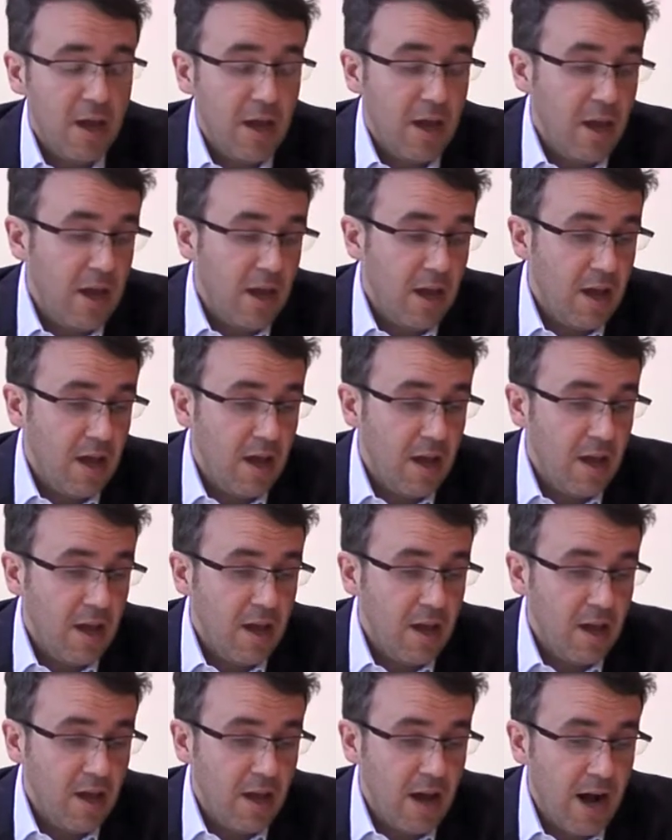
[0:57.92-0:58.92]

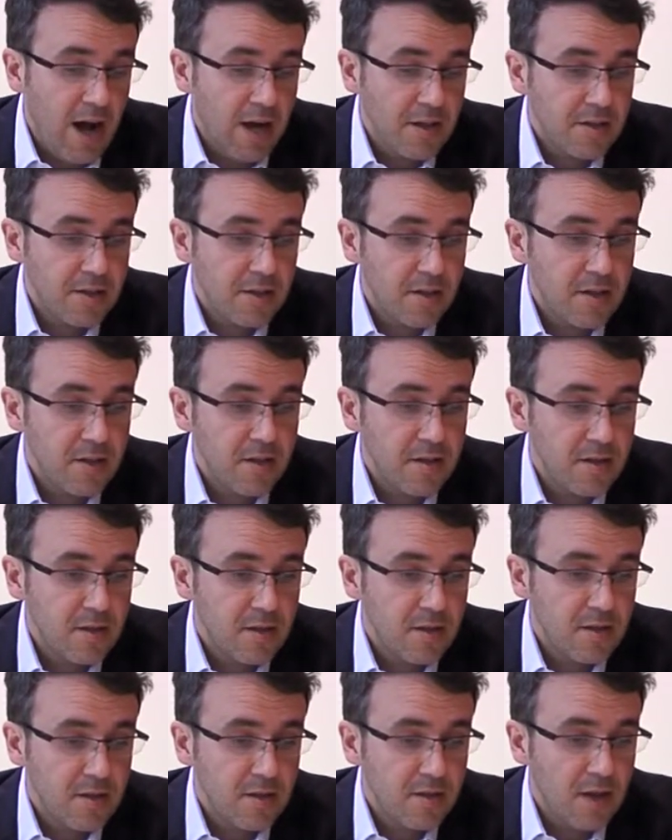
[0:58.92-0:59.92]
as
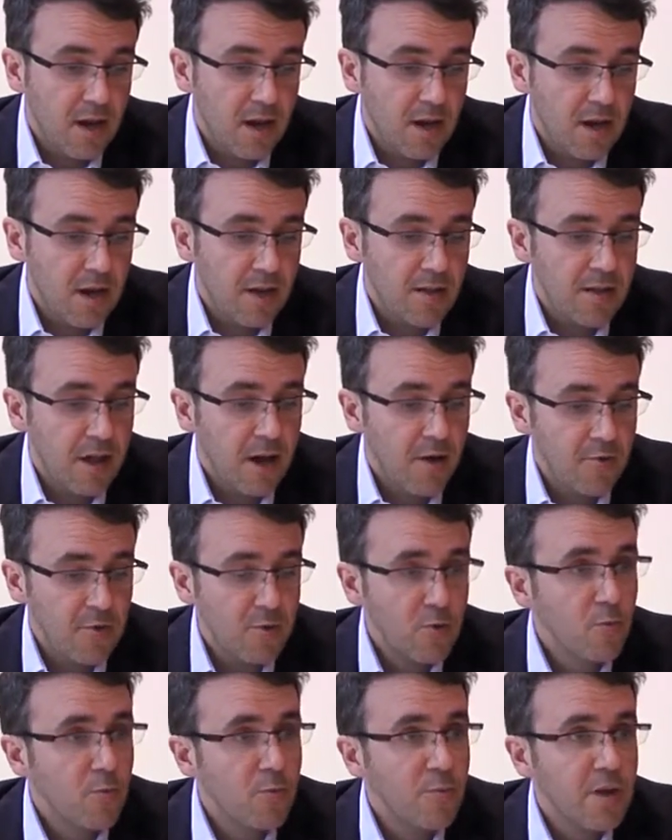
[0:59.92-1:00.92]
things stand, I doubt
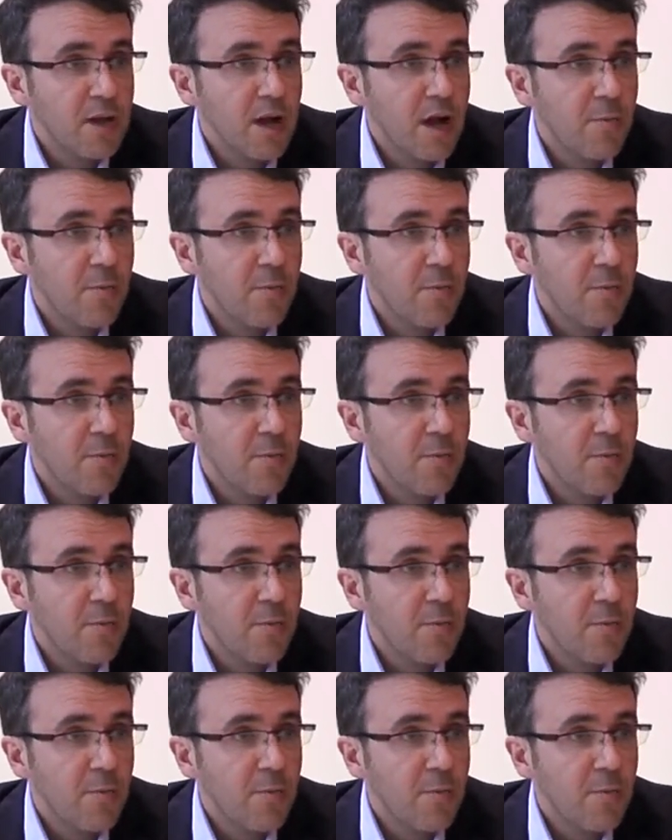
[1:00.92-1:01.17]
that you will